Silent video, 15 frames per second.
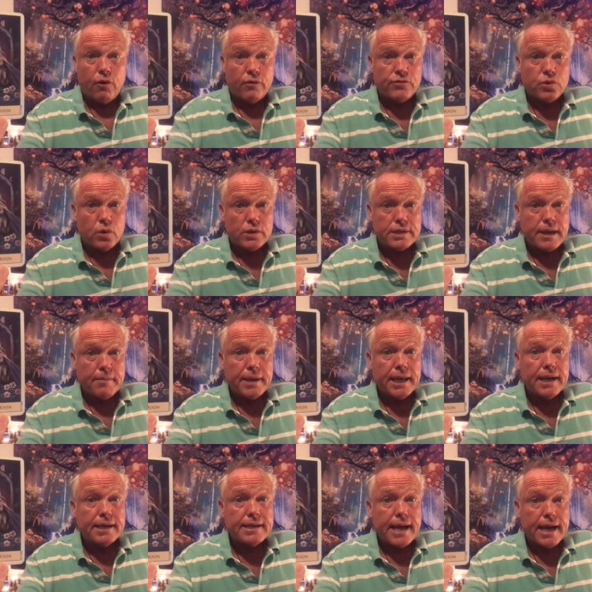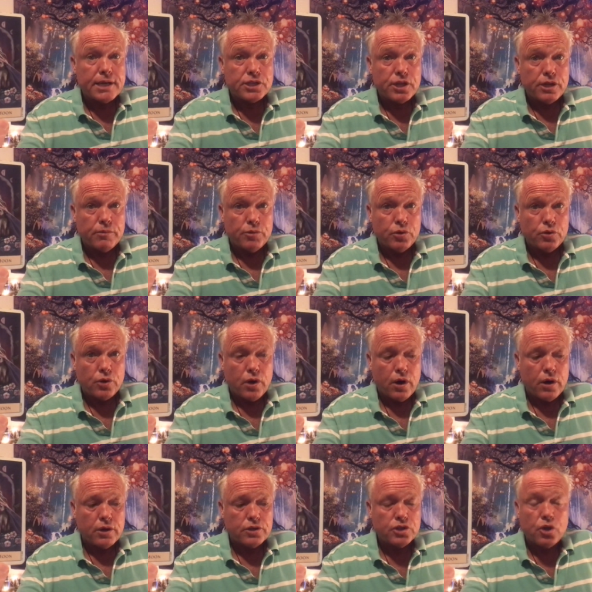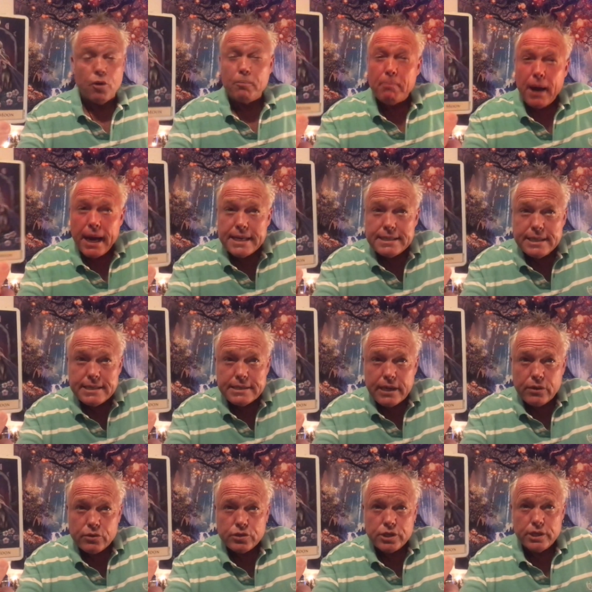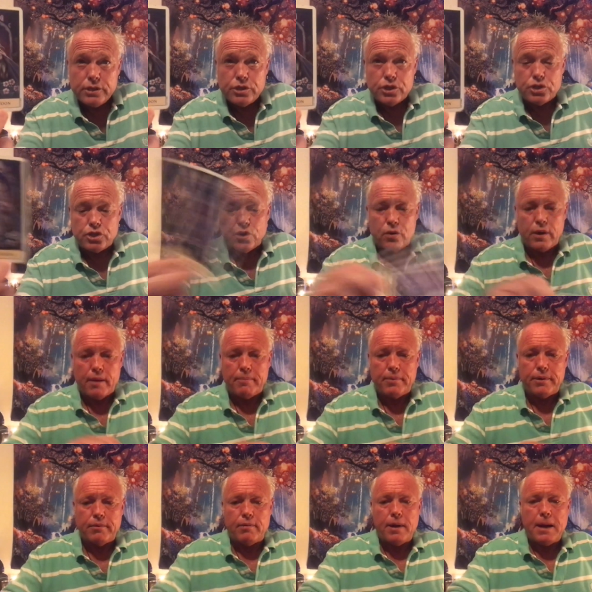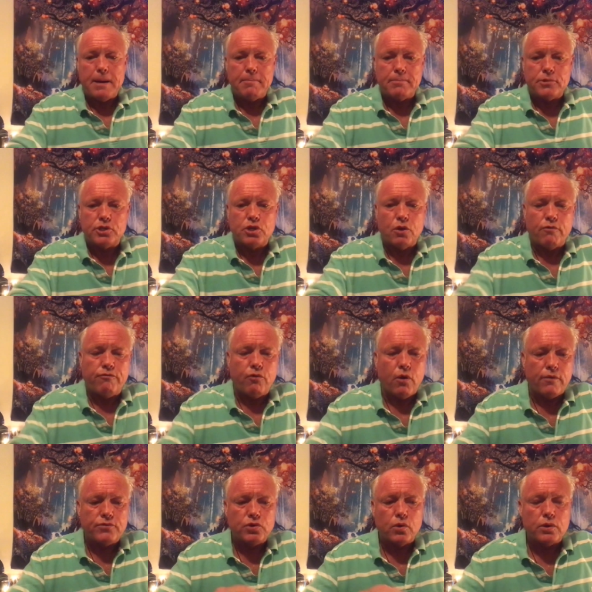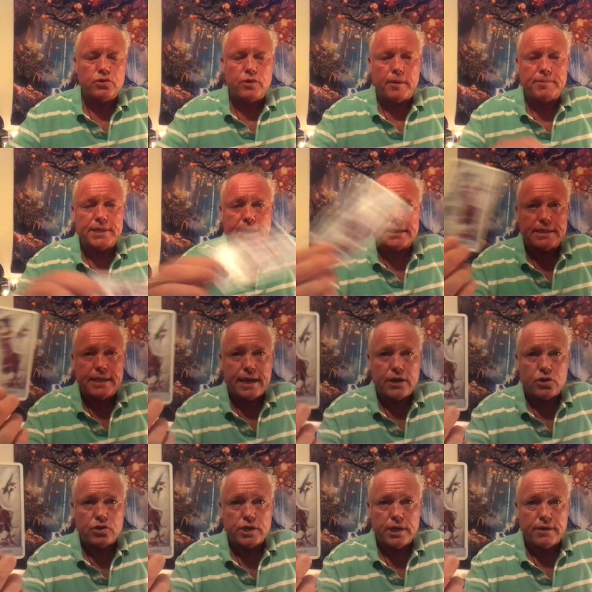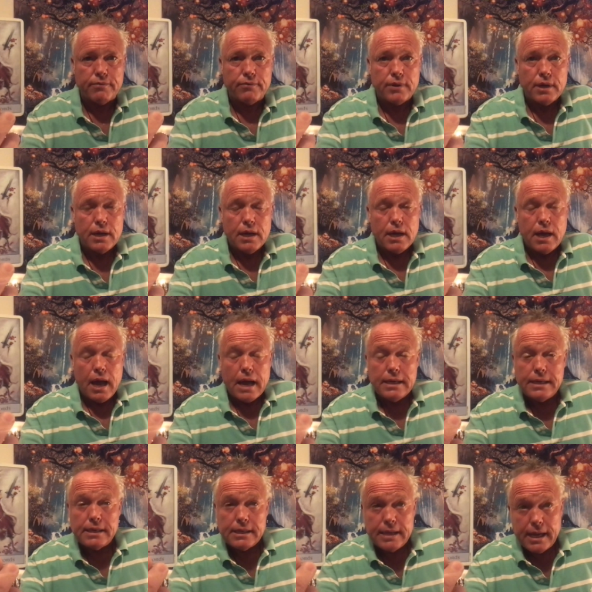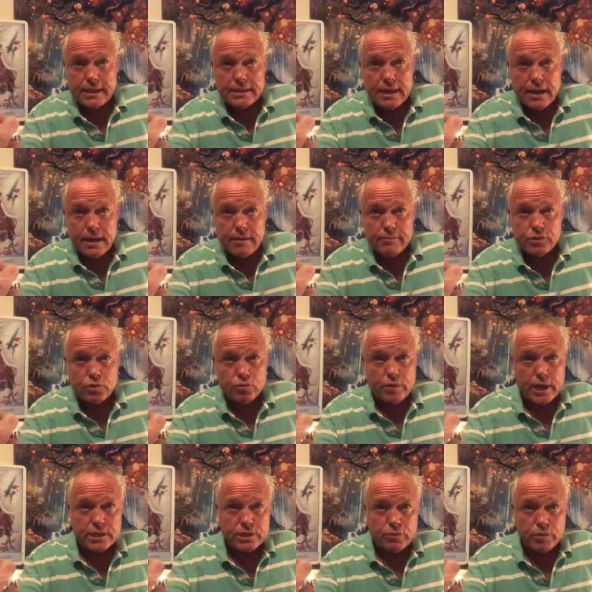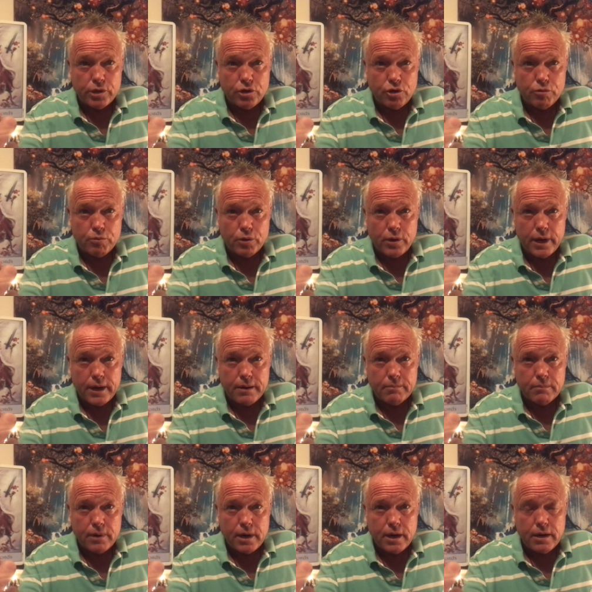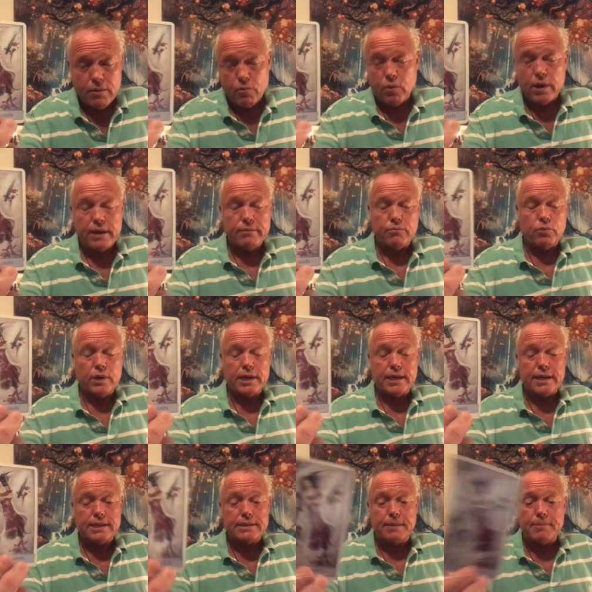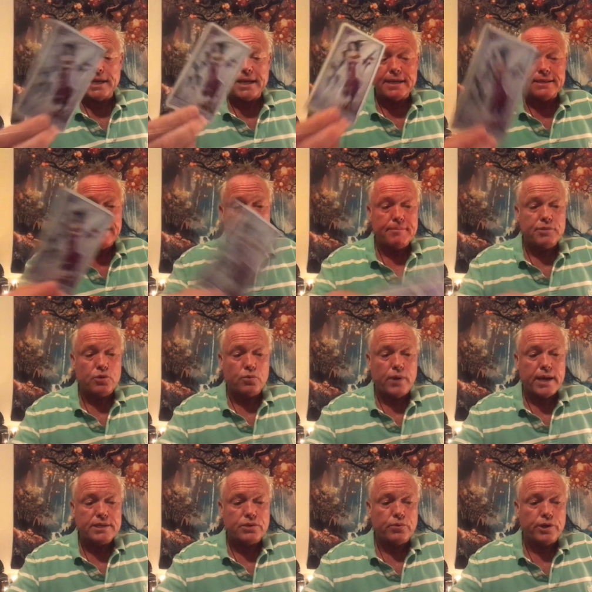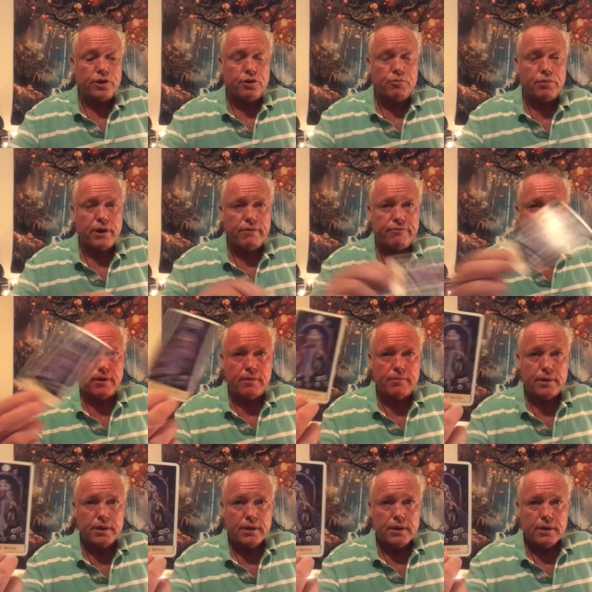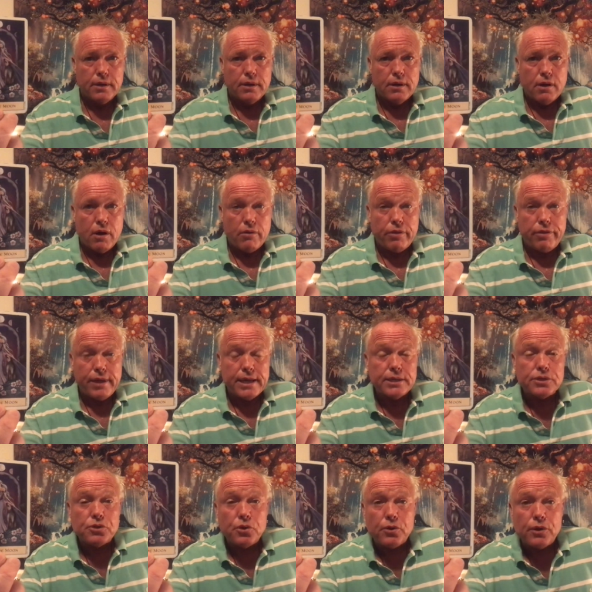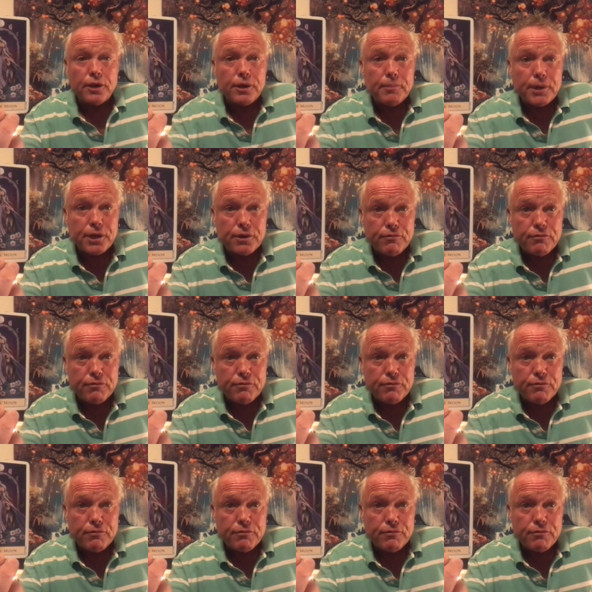Four of Swords coming in attached to the Moon card. So Pisces energy just showed up, right? So Four of Swords represents the energy of I need to take time to rest and recuperate, right? And what it, what it is I'm taking time to rest and recuperate from are the things that are a little bit